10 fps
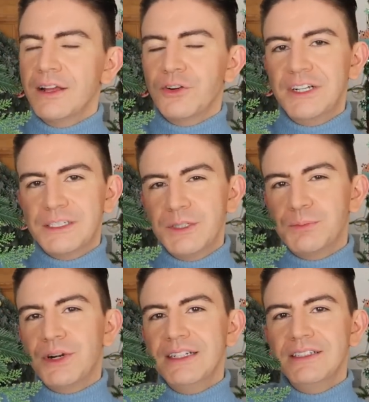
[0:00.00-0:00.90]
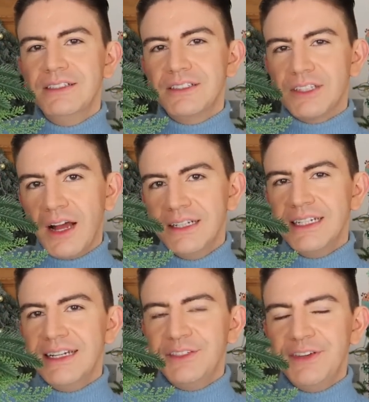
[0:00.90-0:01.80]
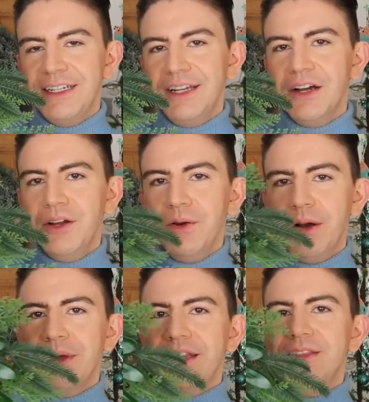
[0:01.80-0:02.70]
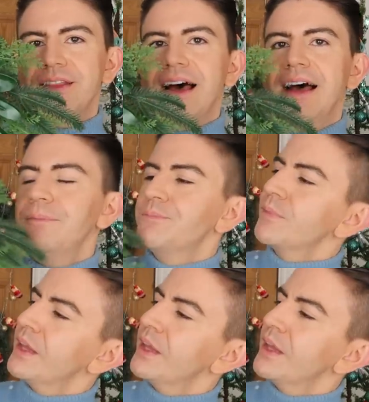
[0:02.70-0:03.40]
Christmas presents ideas video, and within that